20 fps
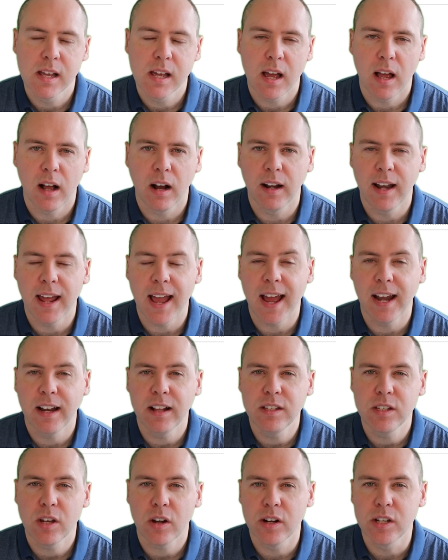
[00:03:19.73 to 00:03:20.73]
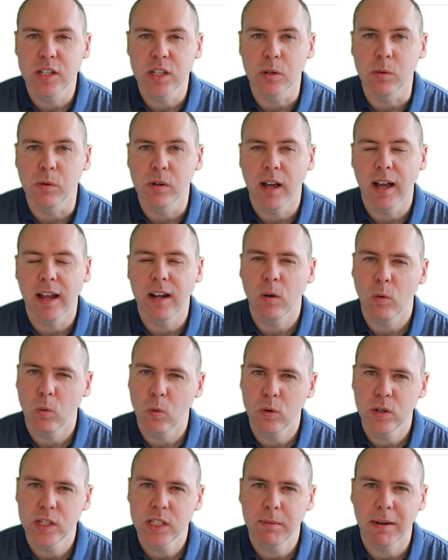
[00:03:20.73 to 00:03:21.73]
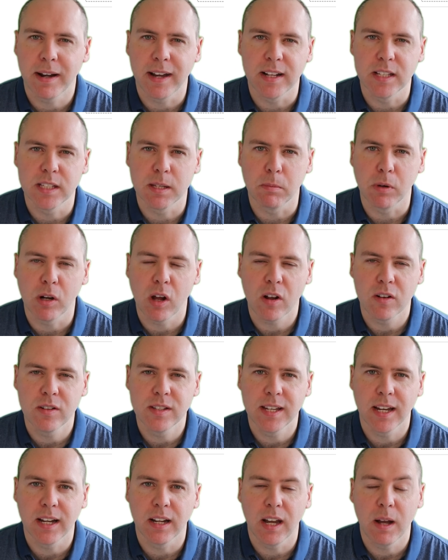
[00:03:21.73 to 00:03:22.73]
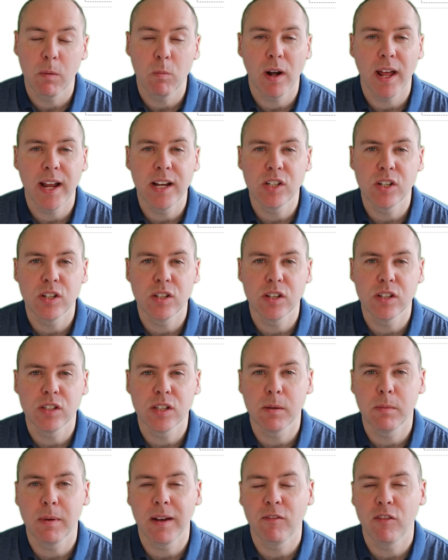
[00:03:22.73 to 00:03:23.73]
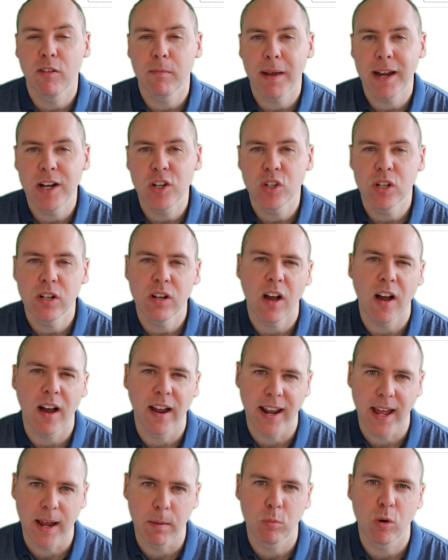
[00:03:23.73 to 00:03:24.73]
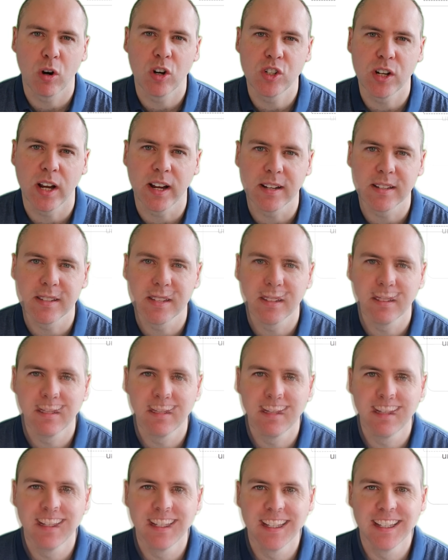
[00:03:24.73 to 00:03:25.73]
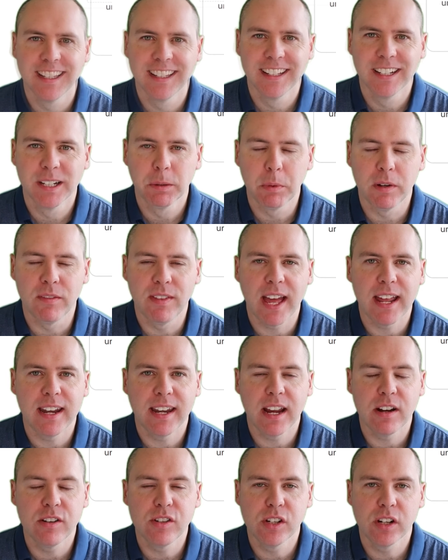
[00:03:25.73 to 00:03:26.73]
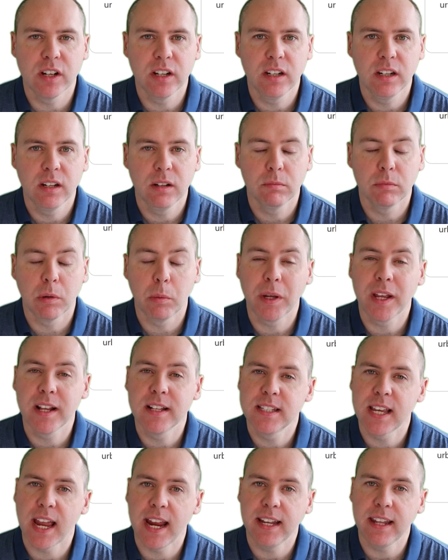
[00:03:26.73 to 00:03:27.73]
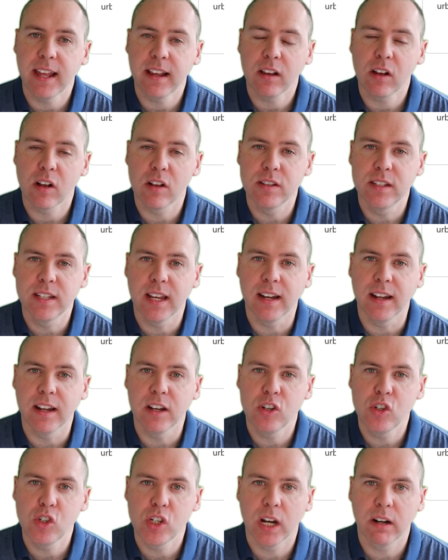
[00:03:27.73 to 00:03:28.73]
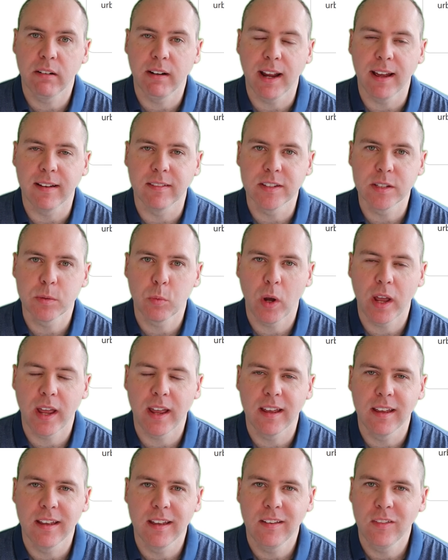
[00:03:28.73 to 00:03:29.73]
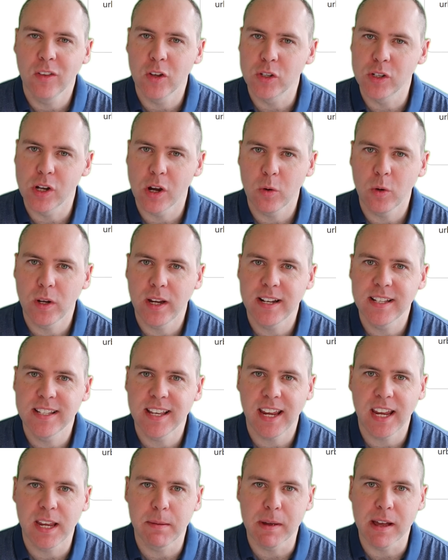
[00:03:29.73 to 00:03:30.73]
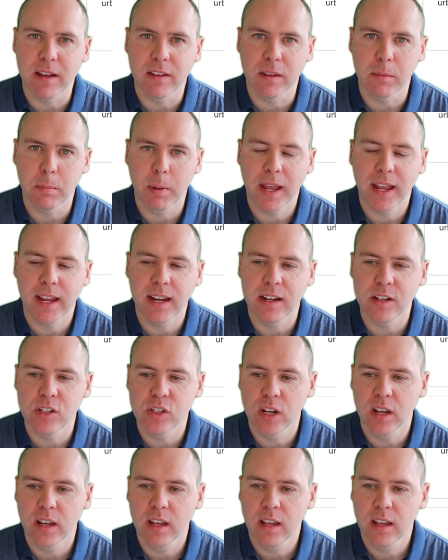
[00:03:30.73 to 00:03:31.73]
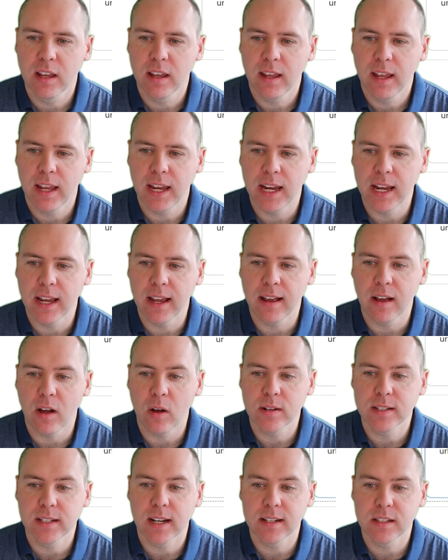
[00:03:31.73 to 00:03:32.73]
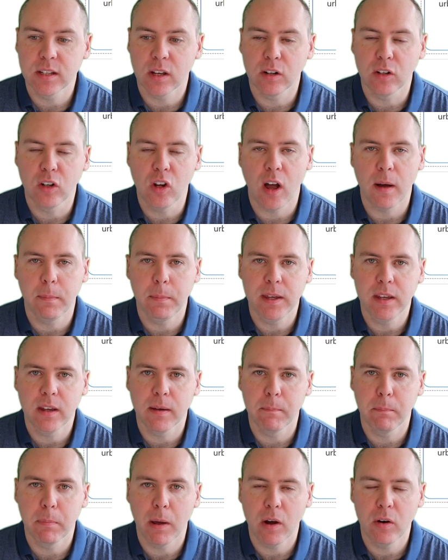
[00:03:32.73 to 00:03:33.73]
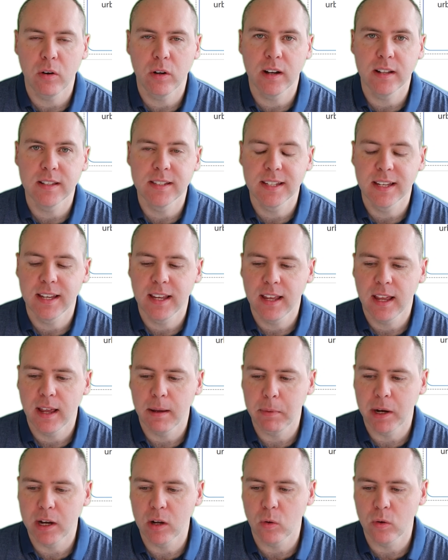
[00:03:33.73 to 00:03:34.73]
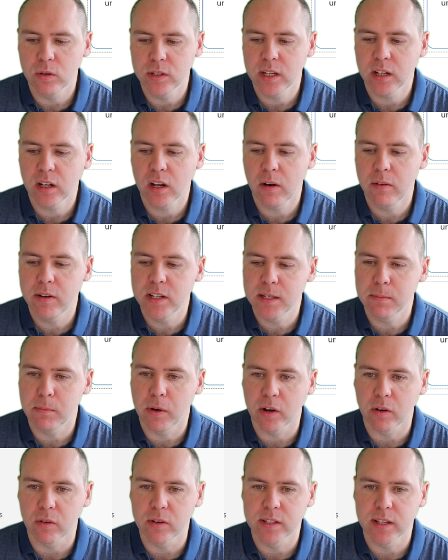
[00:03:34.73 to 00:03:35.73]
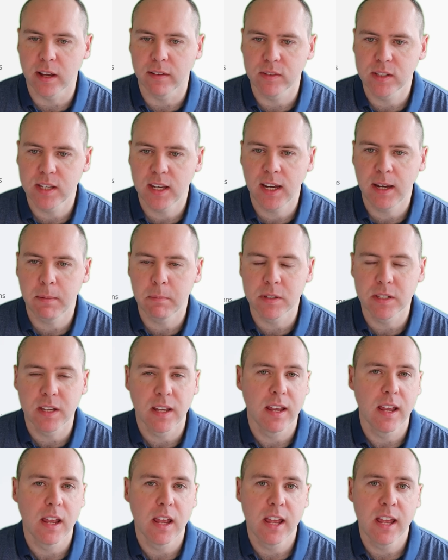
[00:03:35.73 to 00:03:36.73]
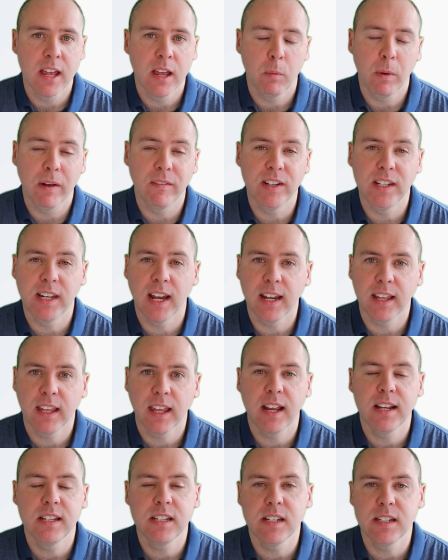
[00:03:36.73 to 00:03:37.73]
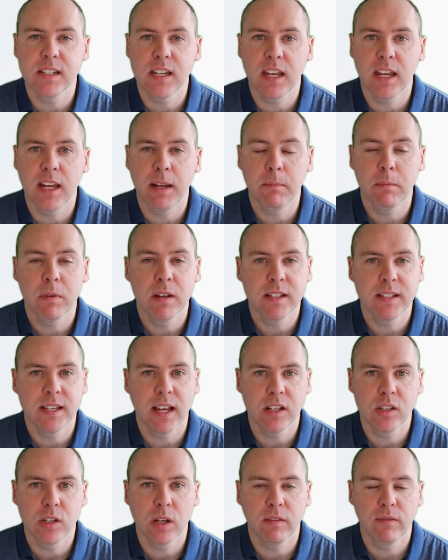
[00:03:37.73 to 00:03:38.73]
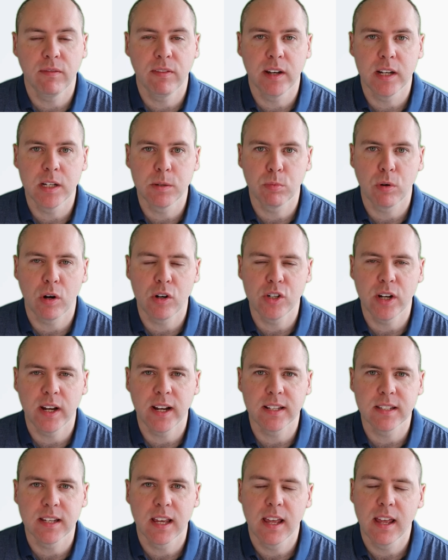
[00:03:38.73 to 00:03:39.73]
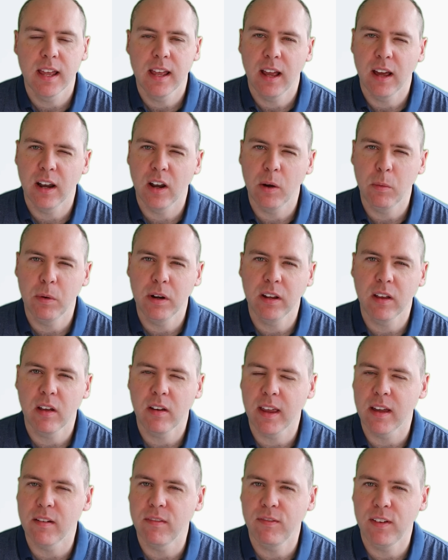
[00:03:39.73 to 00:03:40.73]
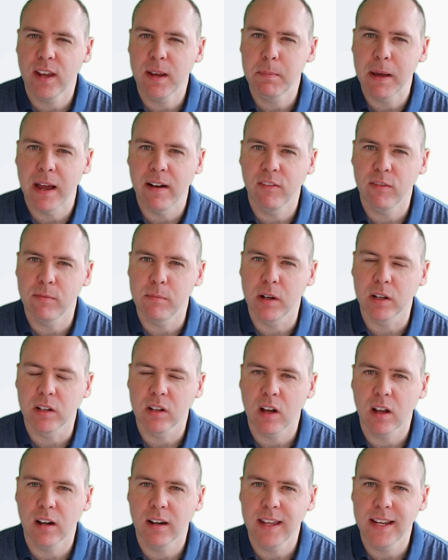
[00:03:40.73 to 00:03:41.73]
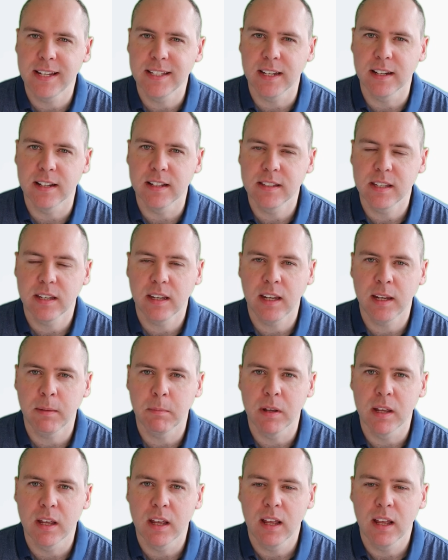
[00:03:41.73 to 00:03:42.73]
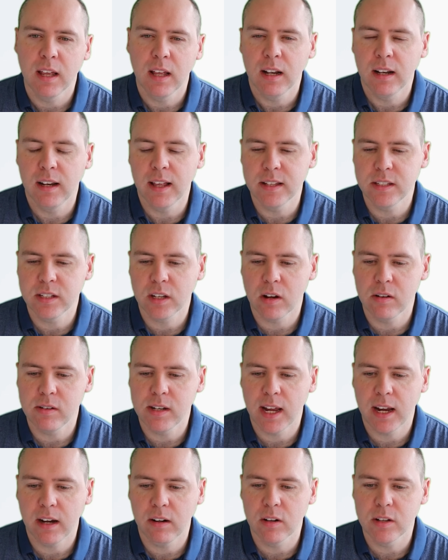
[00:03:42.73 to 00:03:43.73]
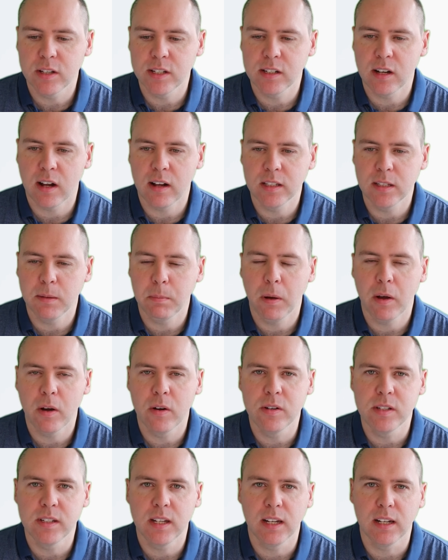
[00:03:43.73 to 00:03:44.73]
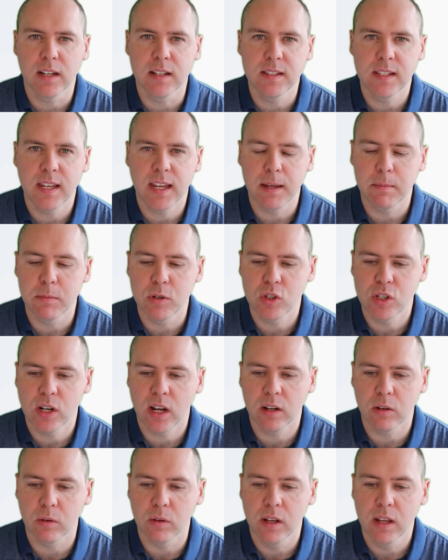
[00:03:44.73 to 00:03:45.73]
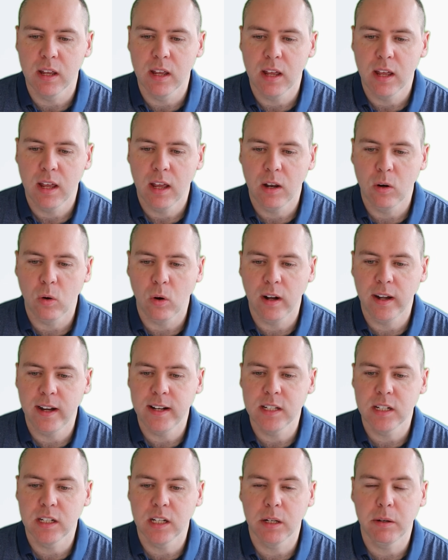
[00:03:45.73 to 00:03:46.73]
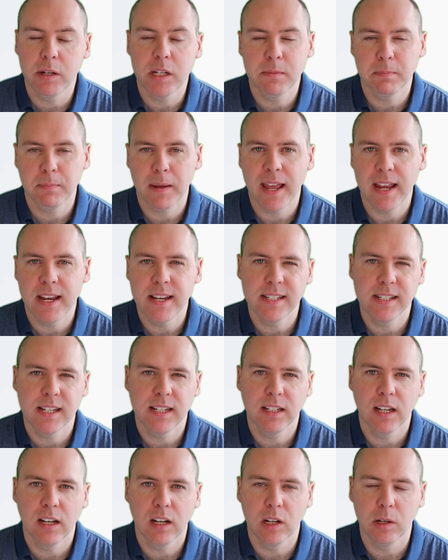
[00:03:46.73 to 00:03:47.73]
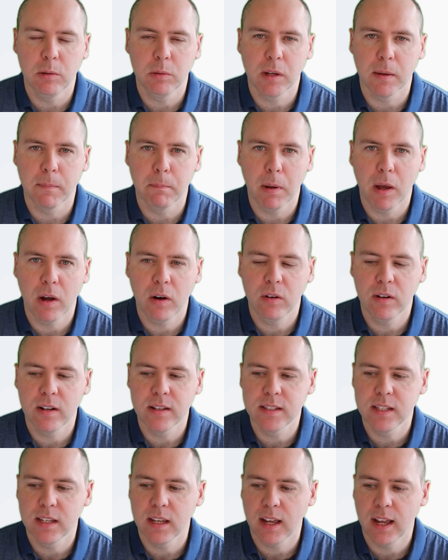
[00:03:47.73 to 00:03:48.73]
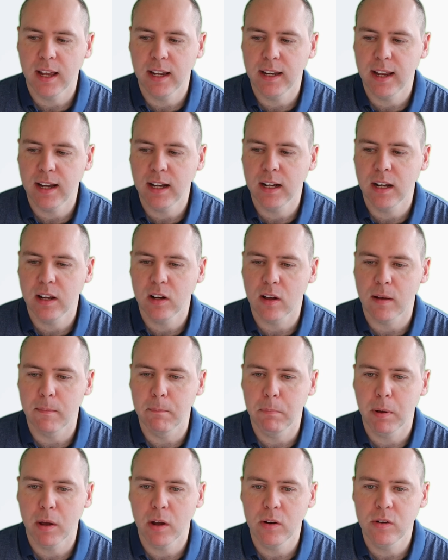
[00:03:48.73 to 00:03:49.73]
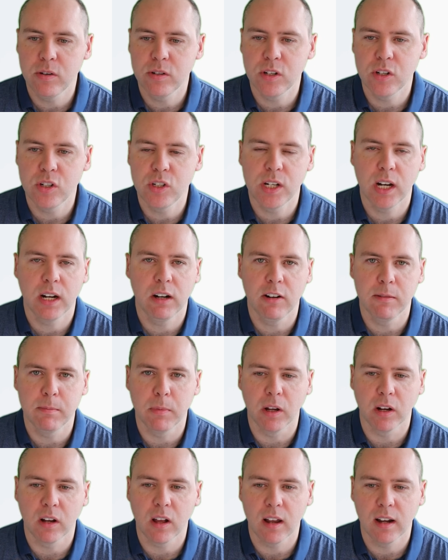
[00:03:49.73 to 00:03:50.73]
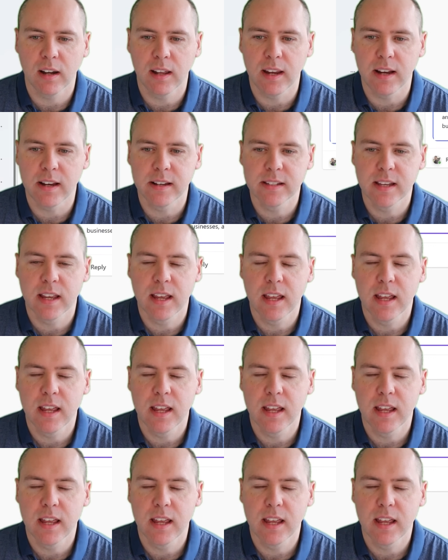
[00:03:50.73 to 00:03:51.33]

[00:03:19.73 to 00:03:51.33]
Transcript: I'm going to add a title and also add in some content in relation to some information on our project. With that now done, well, we can take that content and share it elsewhere. There's no need to email the page. Here, I'll select on Copy Component, and we can also go into Microsoft Teams. We have a dedicated team set up for this project, and I want to go and get feedback from my colleagues in the team. Let's go down and start a post in the Teams channel and all I need to do is paste in the loop component and then click on post to share it with my colleagues.